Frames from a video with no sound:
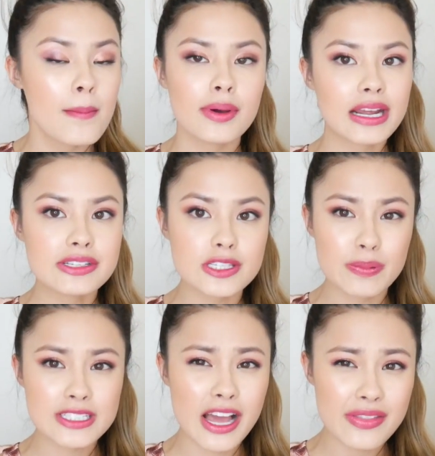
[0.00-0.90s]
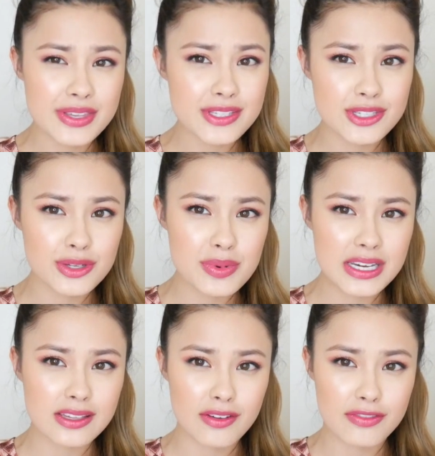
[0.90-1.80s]
but I just picked out these 2
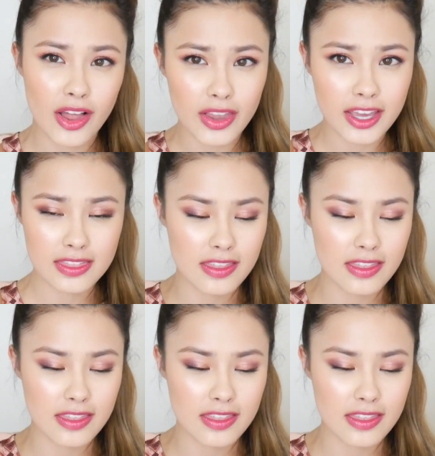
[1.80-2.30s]
because I felt like